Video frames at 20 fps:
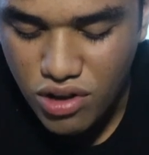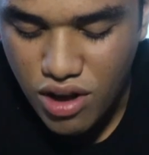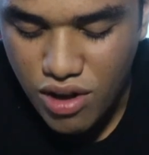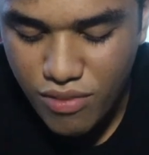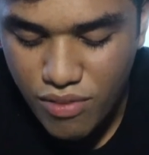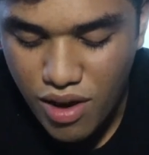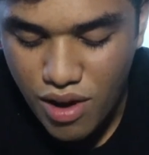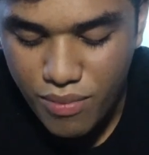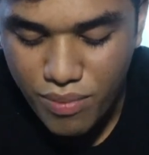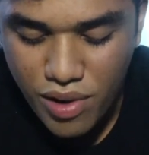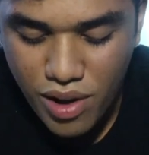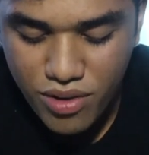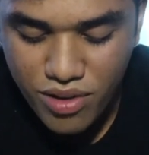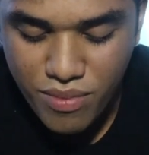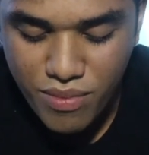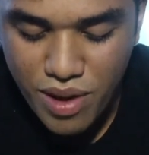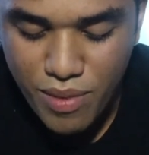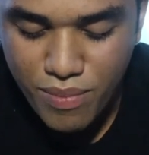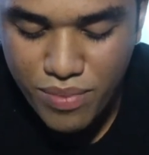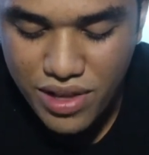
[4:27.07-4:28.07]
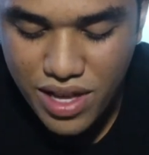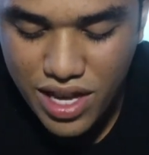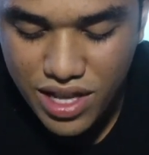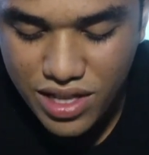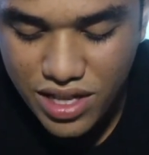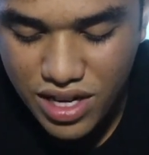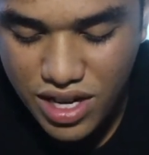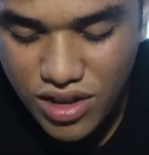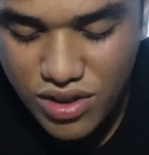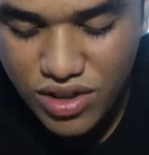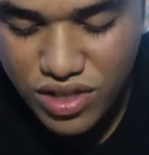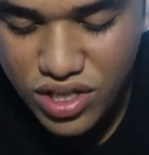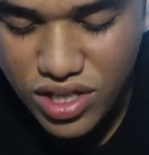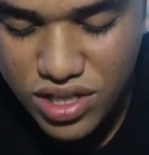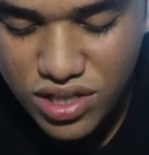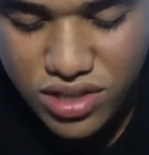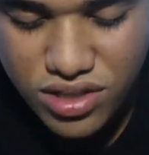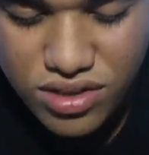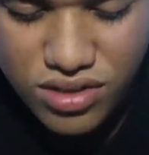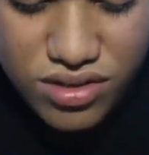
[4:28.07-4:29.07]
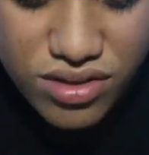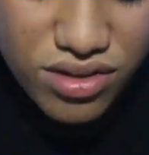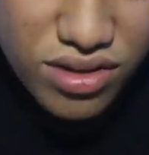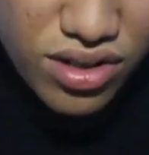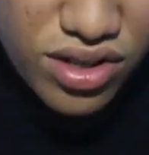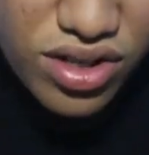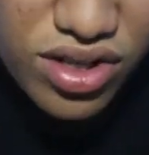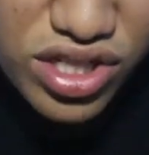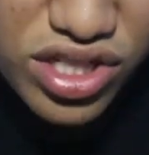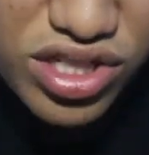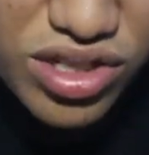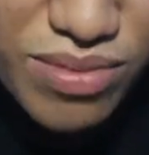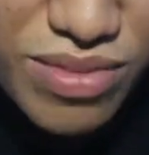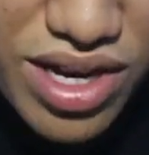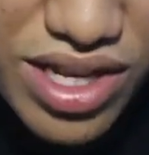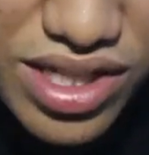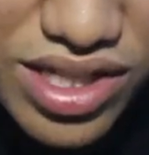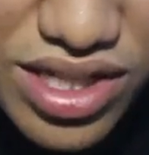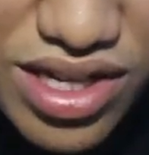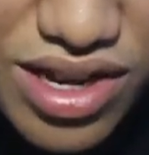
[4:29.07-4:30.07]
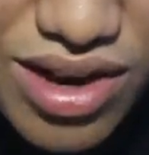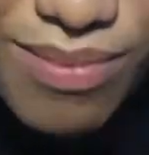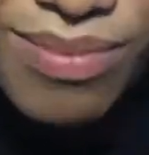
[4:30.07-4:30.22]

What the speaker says: I'll probably might plan it out and just customize it and